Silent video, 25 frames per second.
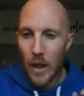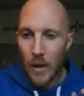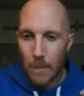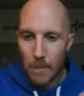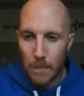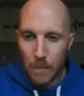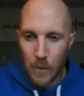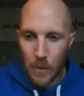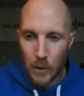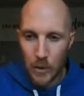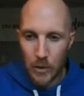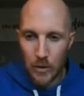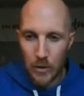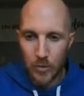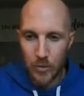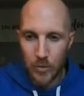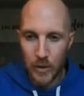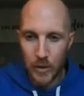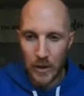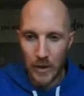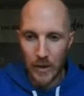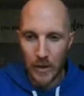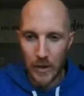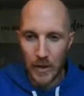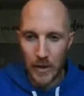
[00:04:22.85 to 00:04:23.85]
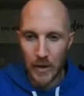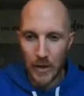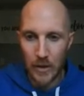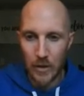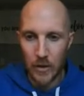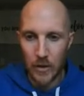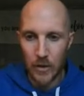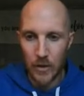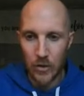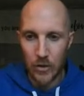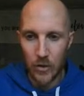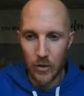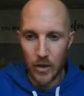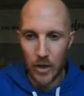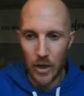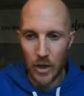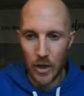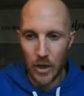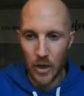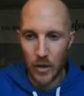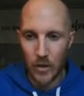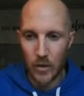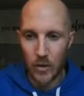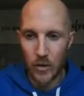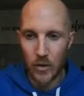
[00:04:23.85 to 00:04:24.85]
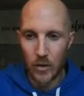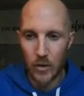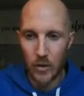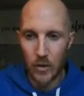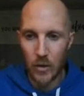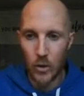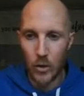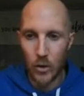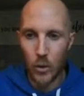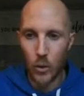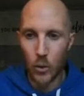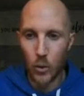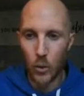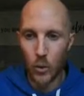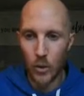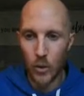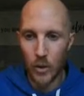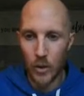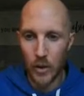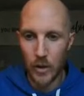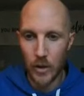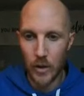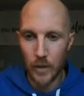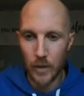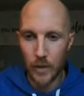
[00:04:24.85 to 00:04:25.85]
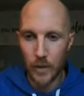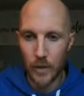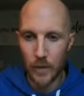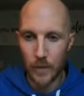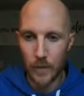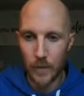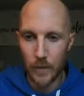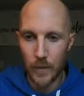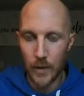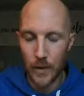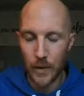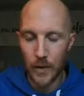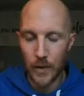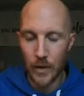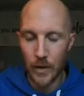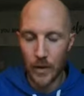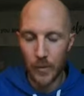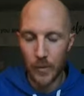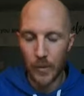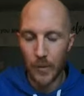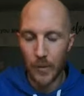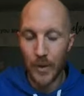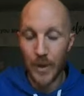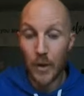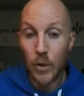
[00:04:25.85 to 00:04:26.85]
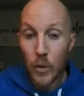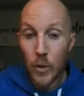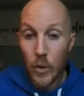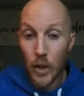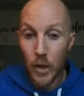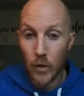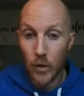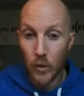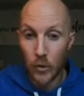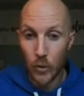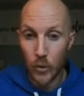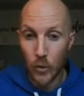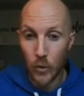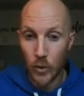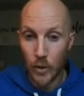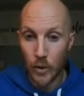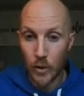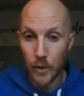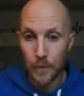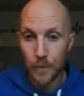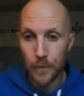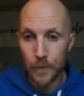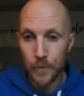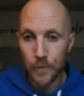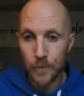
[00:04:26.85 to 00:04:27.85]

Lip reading: multiply that onto the x coordinate, and that'll give me my new x coordinate.